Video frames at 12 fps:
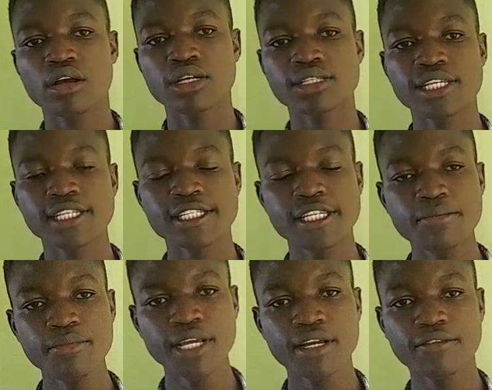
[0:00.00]

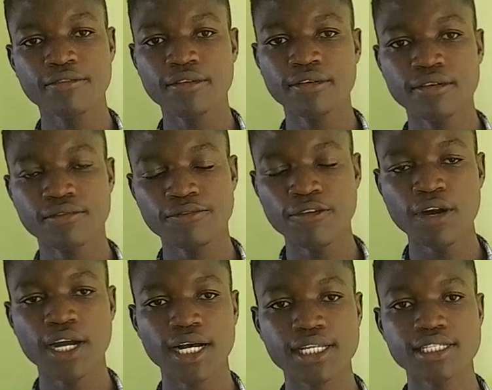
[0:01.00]
Seismic
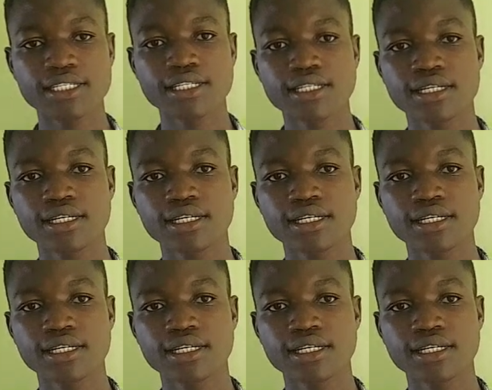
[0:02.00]
focus,